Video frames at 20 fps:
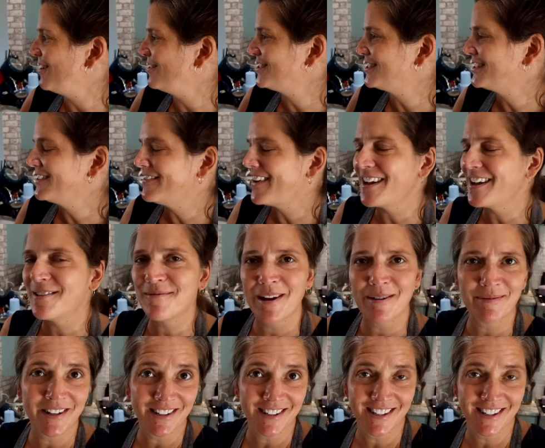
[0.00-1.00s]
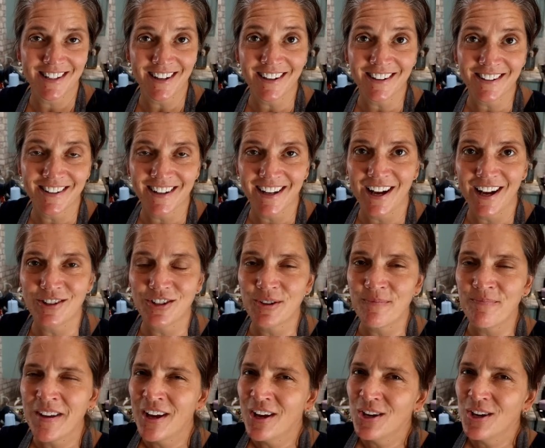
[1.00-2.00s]
the couch. The vacuum kept getting stuck under the
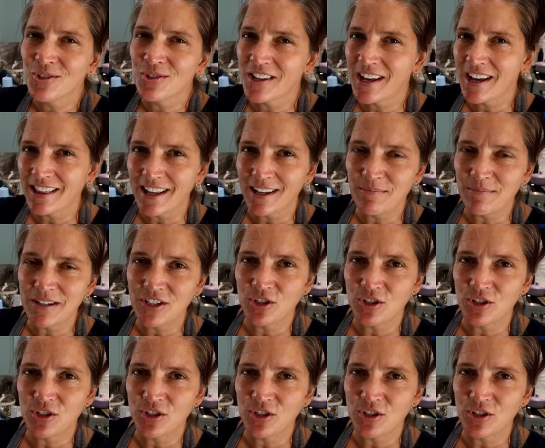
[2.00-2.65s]
couch. So that